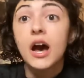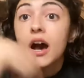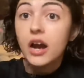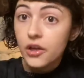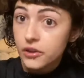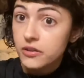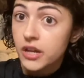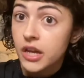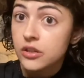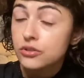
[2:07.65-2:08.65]
I, on the other
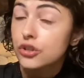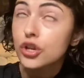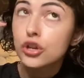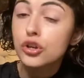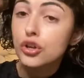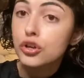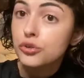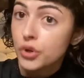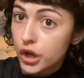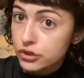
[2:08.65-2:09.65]
hand, I do
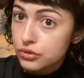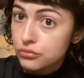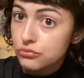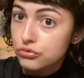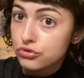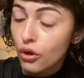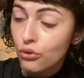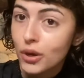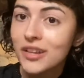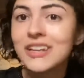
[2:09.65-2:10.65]
not. So,
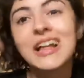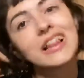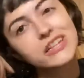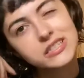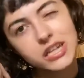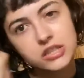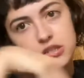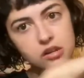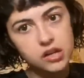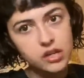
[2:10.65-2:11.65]
let's get
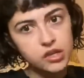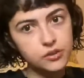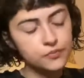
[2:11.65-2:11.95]
started.